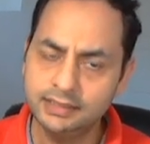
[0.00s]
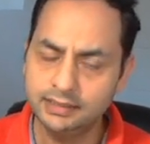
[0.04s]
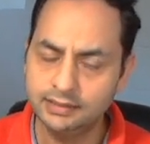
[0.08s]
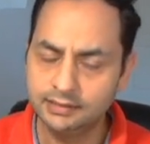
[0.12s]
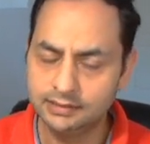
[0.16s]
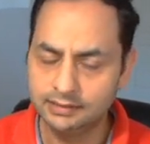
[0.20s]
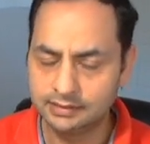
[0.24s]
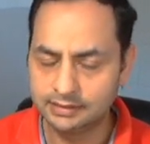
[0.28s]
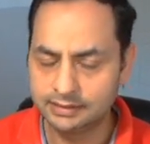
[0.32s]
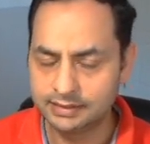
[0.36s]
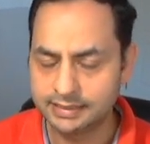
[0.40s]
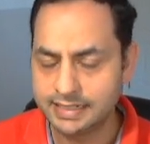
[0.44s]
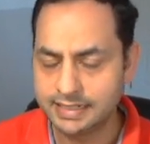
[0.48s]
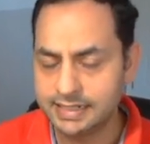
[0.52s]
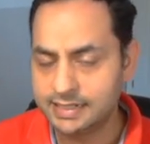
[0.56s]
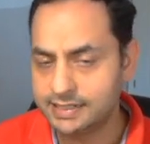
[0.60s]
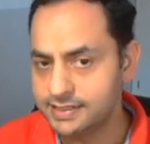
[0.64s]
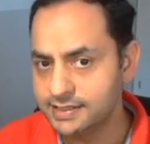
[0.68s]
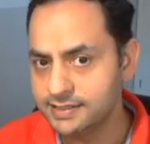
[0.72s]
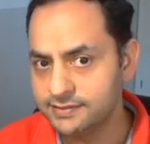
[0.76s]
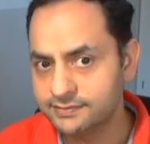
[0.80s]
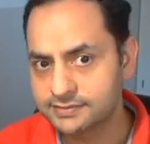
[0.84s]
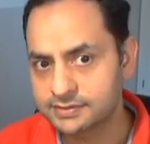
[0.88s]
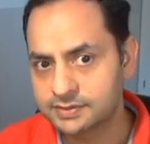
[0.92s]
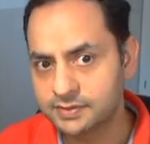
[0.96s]

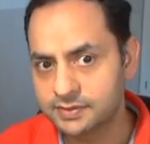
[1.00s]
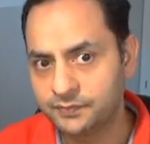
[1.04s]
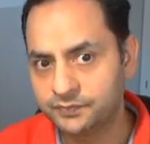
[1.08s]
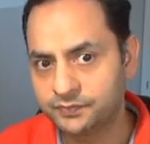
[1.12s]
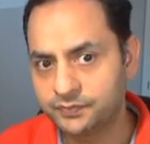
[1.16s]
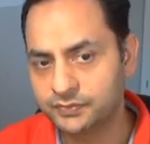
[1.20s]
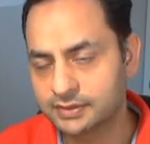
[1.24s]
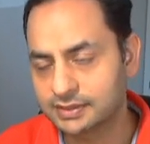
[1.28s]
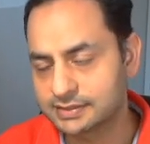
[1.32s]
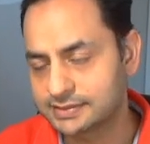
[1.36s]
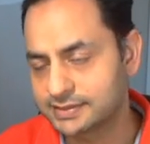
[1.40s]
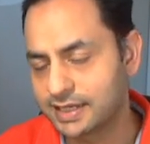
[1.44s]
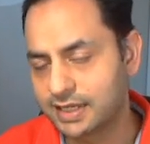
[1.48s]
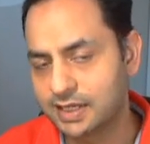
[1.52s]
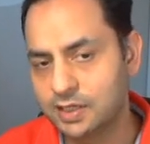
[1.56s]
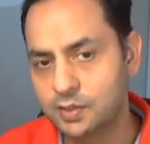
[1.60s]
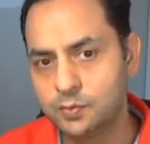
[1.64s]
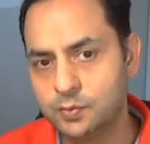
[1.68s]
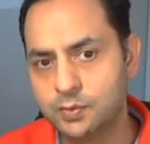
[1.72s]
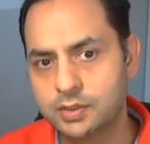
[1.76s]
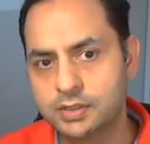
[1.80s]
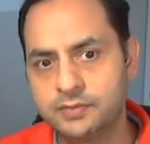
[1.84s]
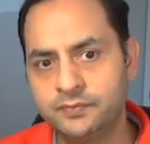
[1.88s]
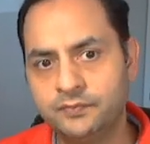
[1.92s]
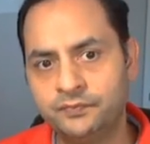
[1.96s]
ETFs. The second
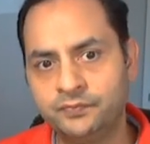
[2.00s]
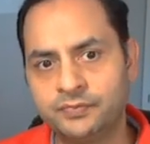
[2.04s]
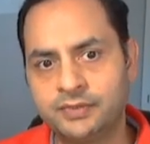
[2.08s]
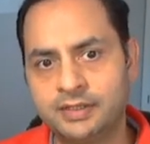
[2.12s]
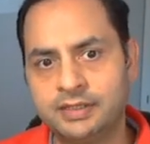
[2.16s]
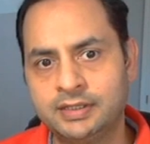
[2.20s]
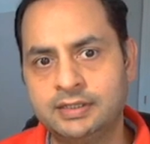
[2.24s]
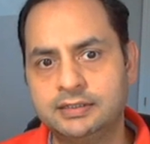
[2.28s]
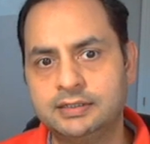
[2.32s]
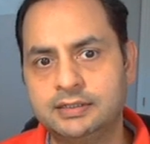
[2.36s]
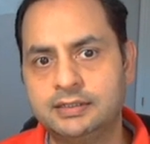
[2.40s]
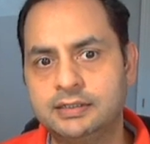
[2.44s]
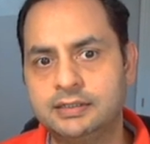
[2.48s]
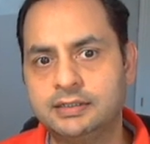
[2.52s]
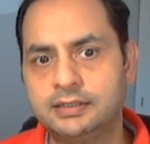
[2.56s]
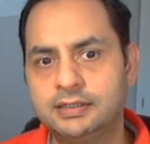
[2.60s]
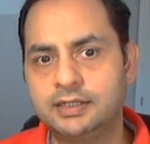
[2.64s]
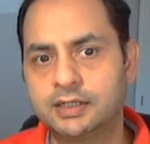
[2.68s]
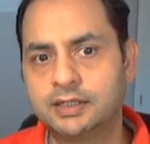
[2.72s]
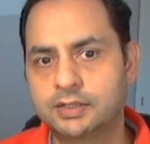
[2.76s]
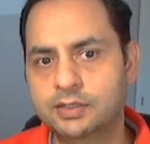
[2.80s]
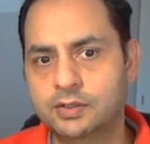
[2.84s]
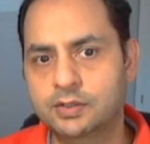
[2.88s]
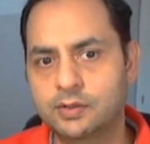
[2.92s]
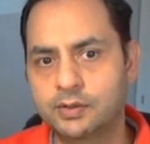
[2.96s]
one,
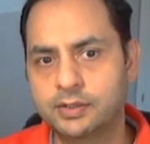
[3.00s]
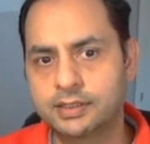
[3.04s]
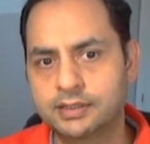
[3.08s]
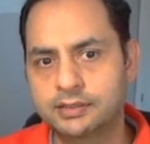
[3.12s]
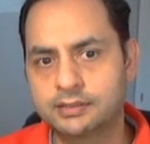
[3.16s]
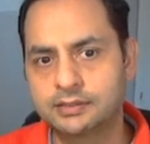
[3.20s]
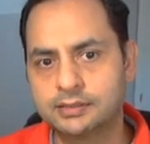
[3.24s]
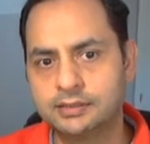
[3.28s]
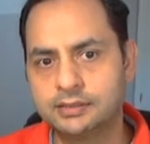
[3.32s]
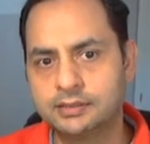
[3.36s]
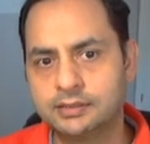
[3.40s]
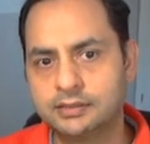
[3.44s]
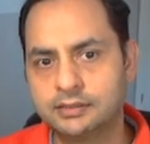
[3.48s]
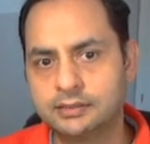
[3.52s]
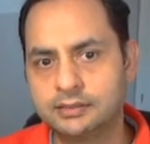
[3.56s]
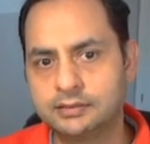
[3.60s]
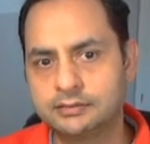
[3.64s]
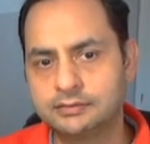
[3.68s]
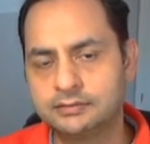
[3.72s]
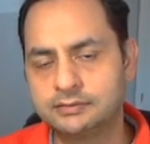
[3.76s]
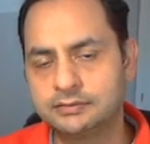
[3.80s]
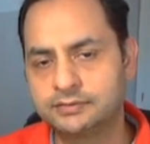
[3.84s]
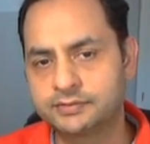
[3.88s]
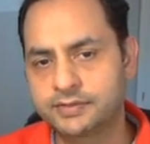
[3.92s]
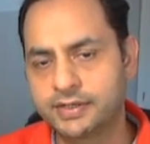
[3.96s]
electronic
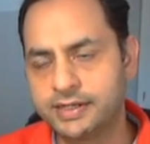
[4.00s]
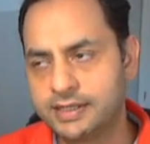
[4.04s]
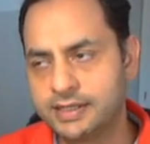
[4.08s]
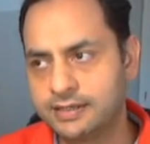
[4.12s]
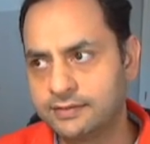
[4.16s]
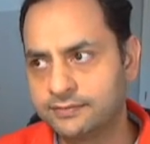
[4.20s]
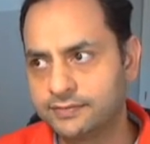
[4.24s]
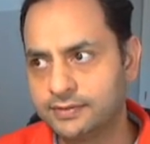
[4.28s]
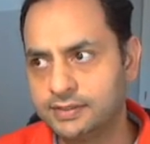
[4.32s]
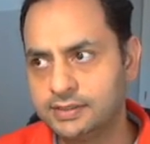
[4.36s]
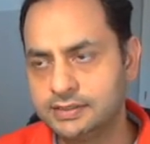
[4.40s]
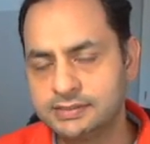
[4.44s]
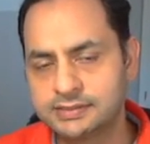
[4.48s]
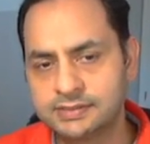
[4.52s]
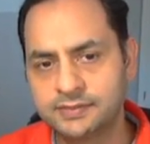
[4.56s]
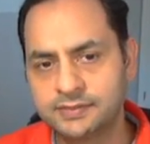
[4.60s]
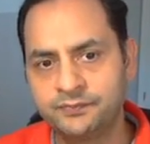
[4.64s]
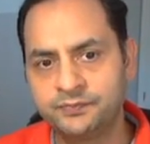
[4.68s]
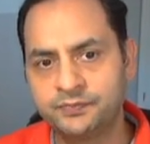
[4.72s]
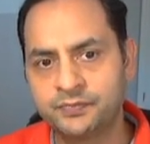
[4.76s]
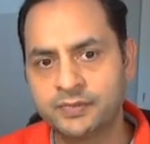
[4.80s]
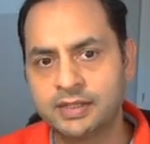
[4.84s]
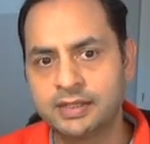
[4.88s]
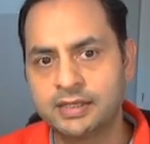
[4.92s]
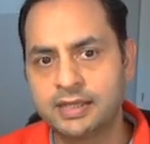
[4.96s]
trading funds,
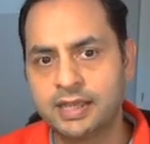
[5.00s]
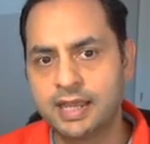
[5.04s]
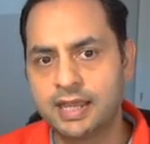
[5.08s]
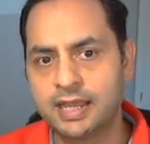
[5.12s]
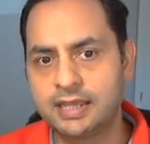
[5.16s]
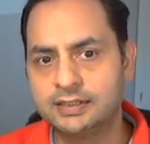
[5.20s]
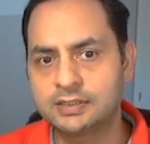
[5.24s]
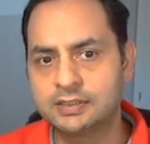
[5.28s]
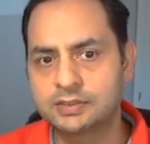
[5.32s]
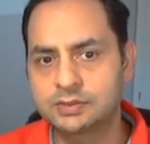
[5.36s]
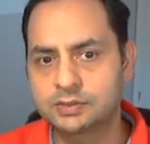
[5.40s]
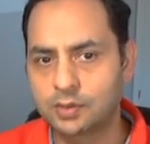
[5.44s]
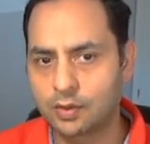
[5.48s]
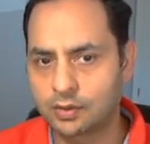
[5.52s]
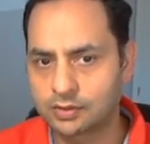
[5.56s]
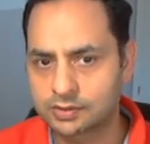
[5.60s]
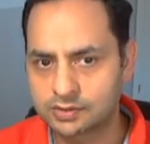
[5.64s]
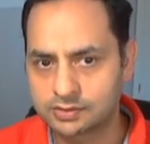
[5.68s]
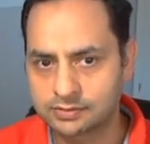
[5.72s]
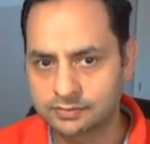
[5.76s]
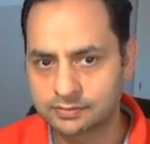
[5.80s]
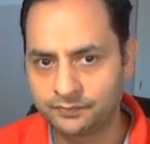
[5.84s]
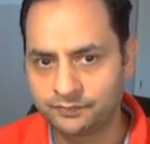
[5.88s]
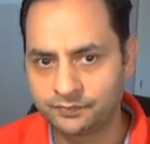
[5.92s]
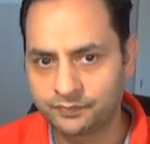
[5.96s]
and the
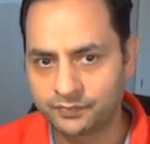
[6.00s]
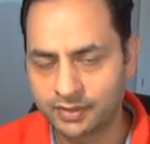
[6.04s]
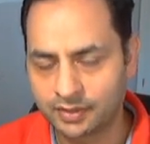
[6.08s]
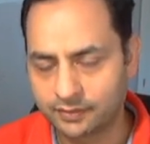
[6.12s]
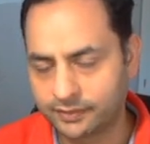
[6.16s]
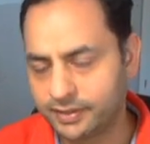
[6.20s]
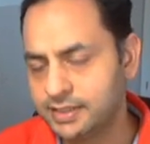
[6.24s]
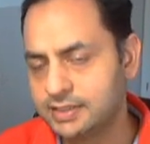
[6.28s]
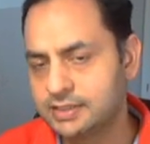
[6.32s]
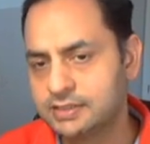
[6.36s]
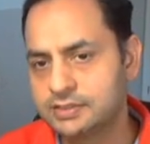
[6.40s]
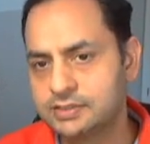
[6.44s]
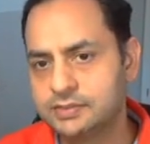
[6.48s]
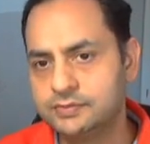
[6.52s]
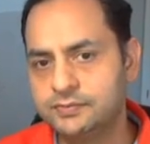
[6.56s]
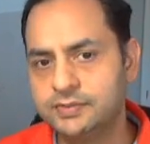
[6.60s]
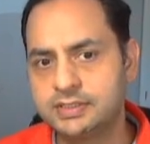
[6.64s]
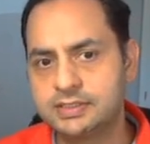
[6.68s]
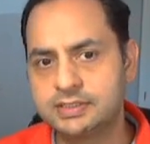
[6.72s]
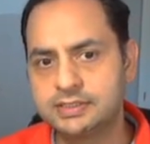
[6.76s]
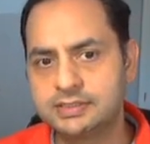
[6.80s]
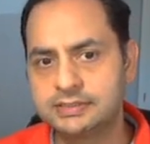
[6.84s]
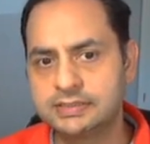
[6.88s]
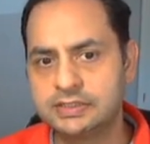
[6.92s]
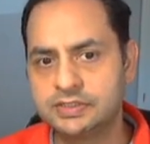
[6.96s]
stocks, right,
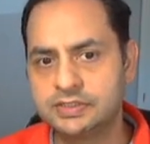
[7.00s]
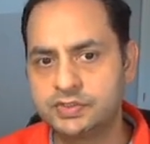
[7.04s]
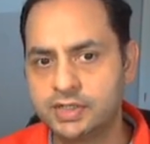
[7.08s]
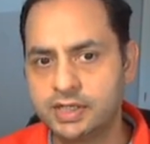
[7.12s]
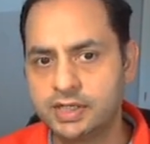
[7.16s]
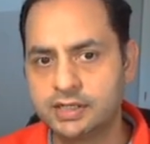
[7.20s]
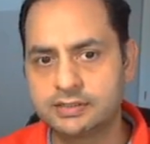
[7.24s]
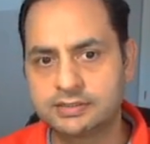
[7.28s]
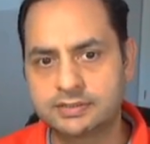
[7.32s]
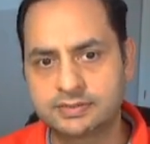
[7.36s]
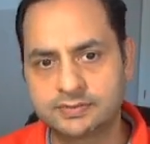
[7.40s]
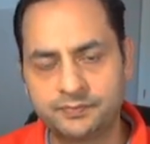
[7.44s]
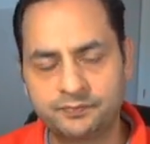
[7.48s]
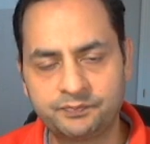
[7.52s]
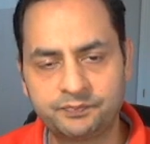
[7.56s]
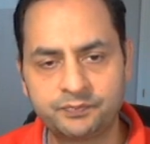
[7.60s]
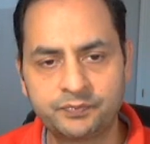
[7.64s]
which is the shares.